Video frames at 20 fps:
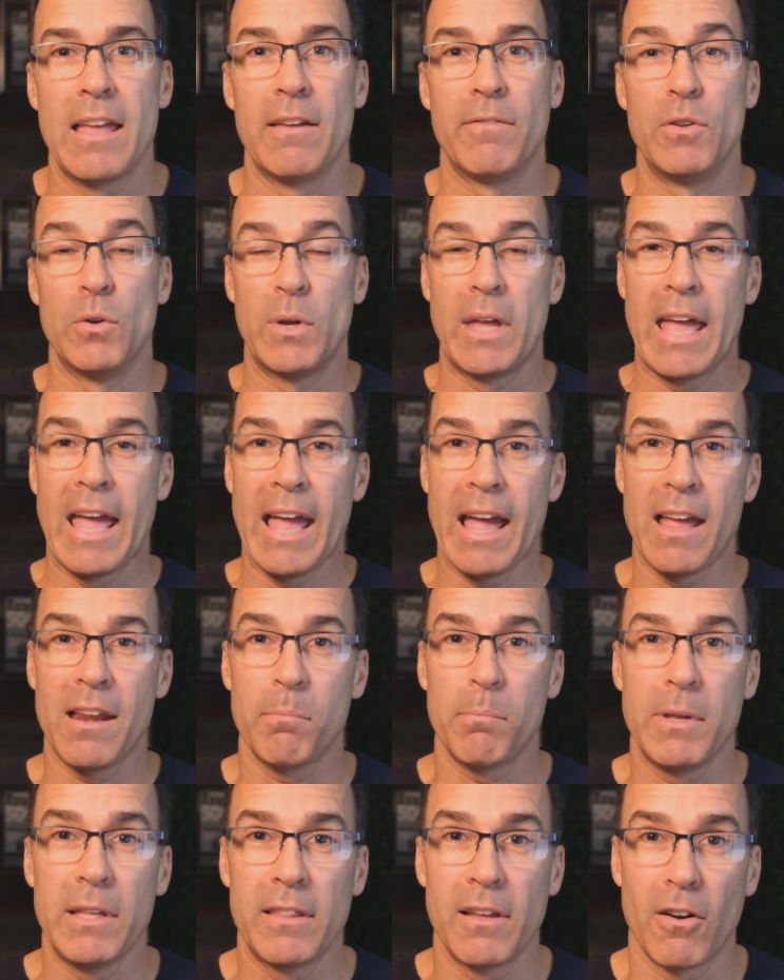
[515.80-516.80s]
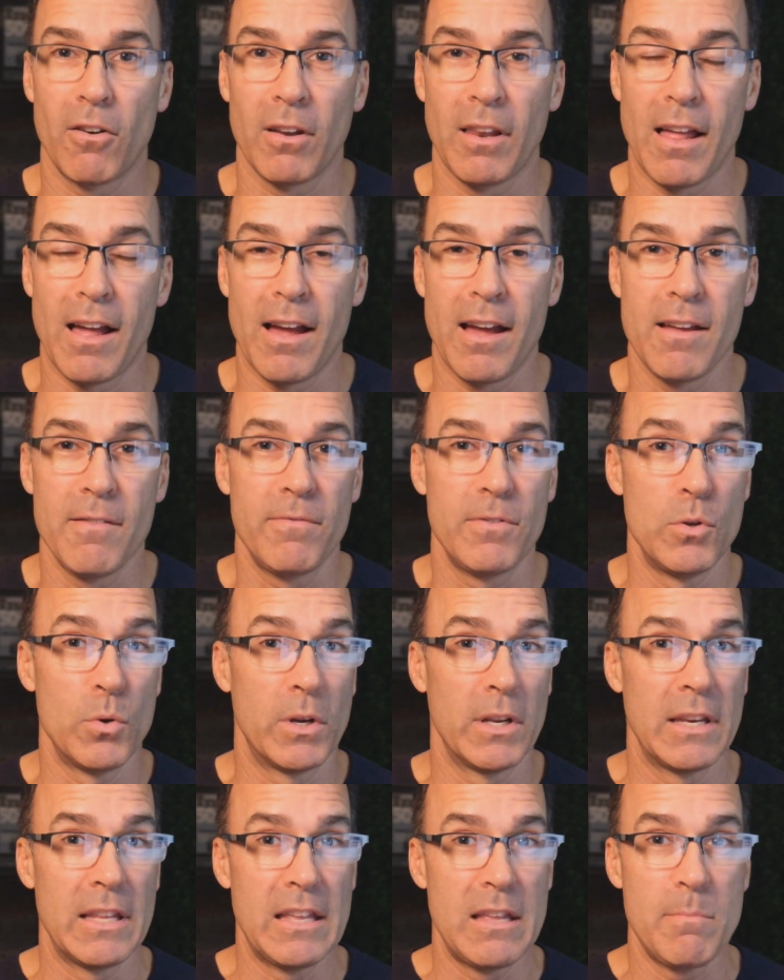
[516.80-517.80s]
If you can't be there live, you
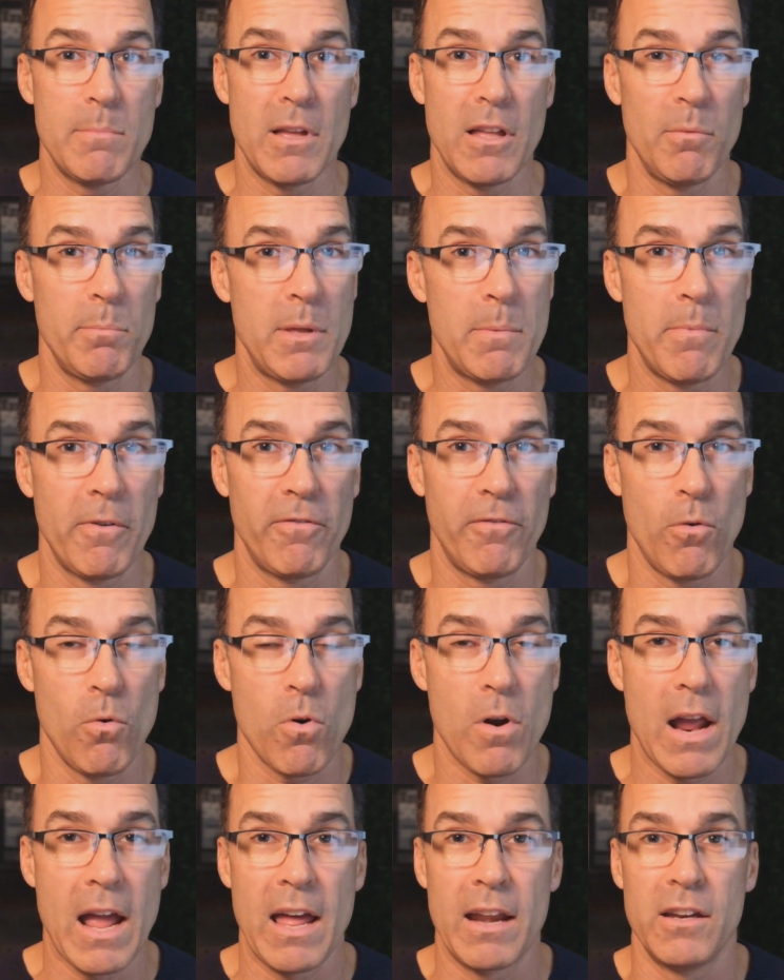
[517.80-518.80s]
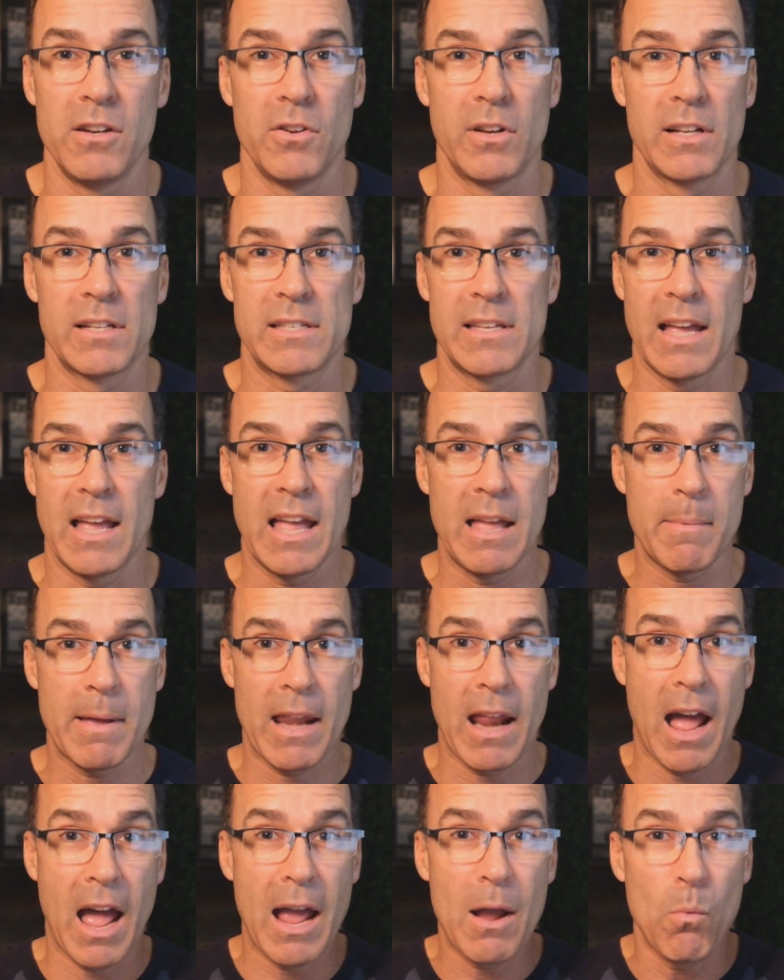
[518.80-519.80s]
can email me beforehand and you can say, hey
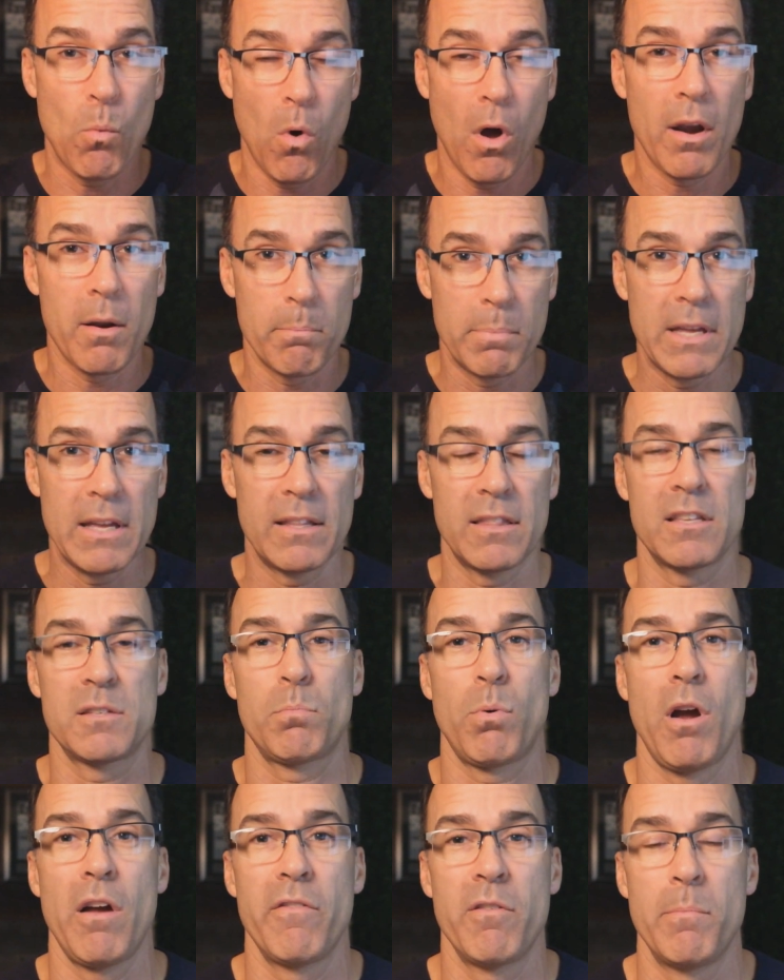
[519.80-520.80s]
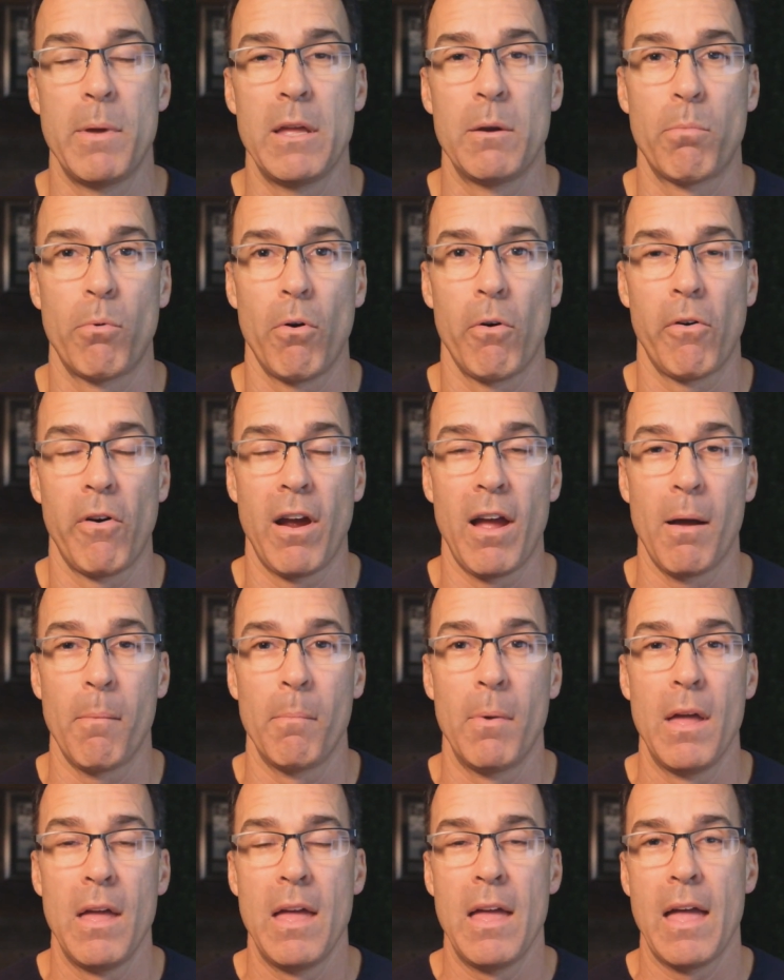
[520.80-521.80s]
man, I want to be in this private beta
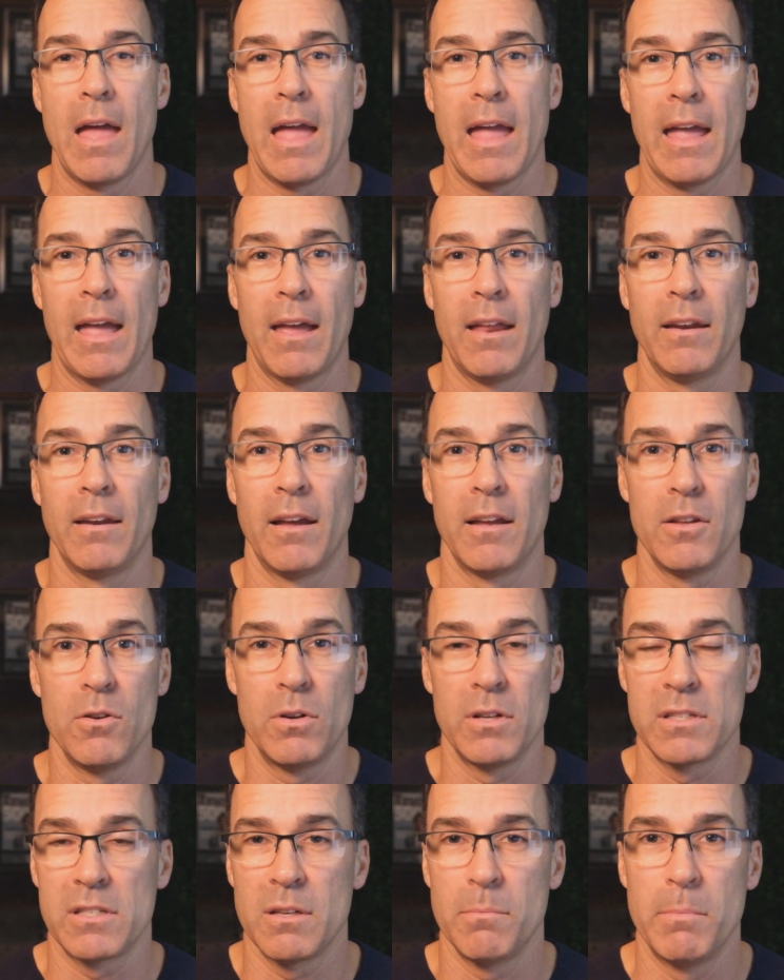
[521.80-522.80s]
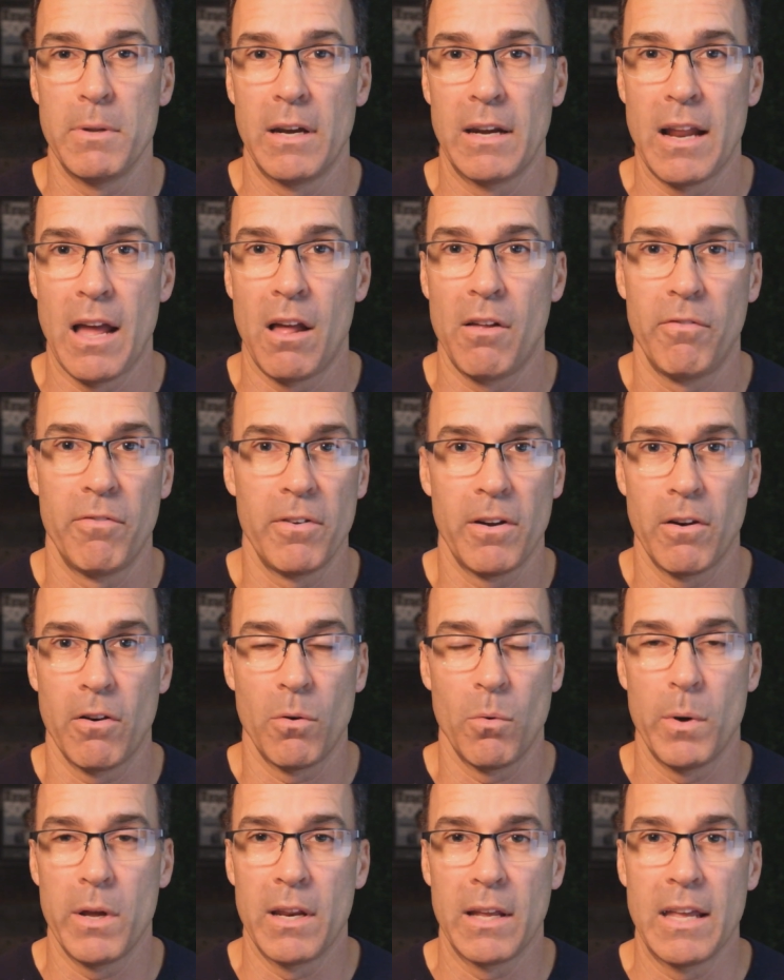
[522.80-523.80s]
program, and you can submit and I'll figure
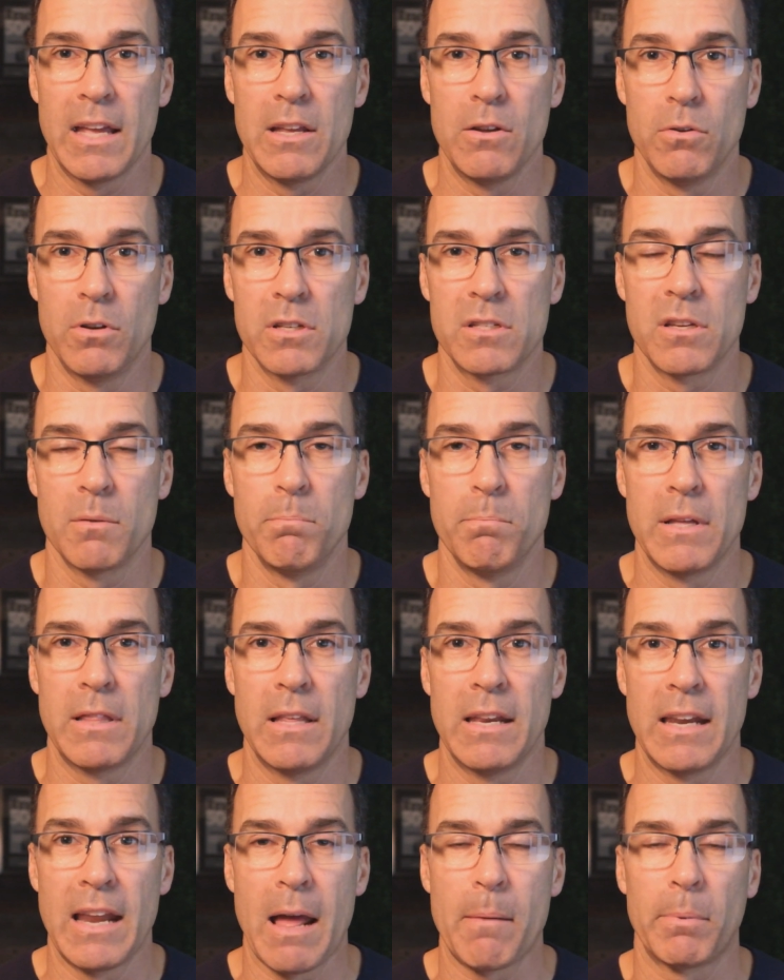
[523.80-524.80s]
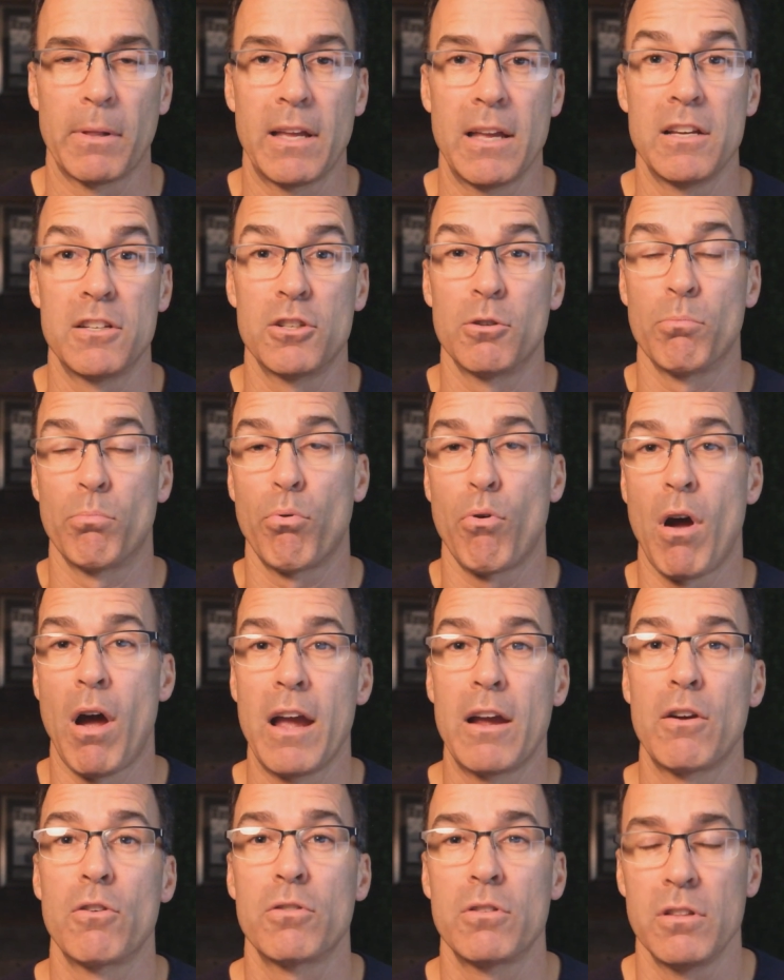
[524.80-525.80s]
out a way to get you to submit an application
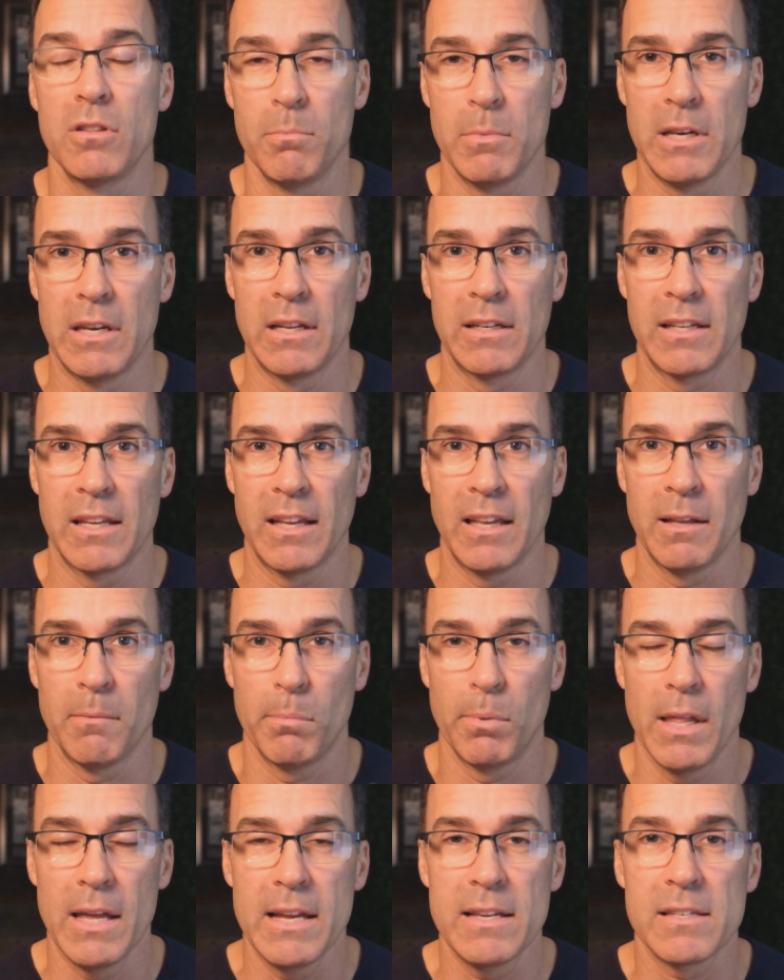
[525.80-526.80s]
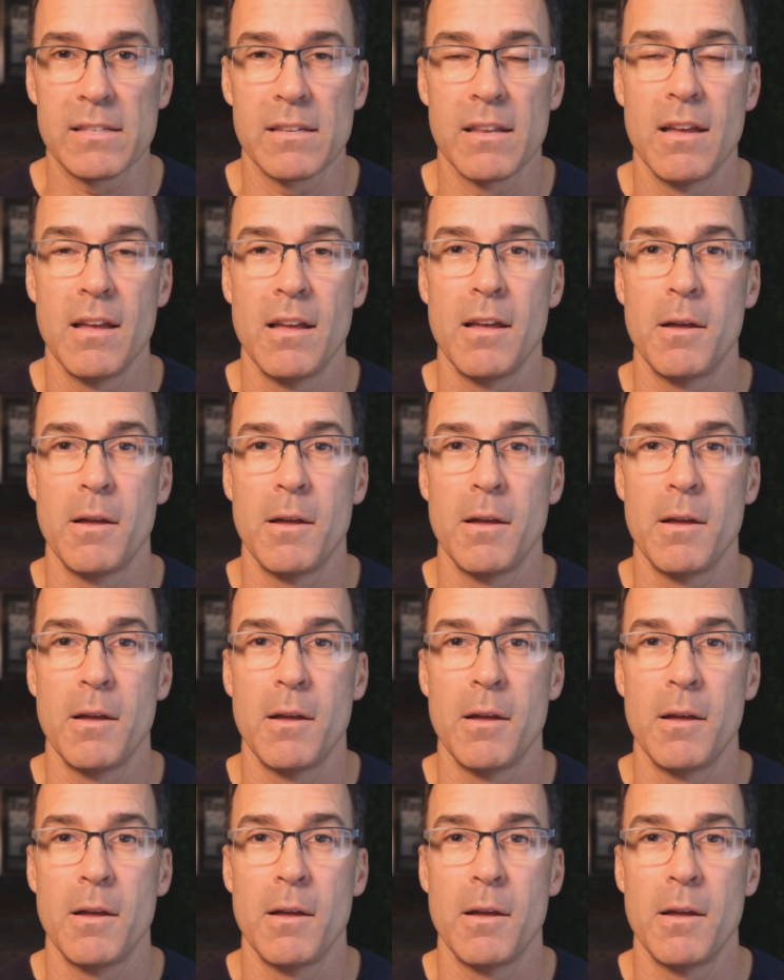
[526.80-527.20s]
prior to the meeting taking place.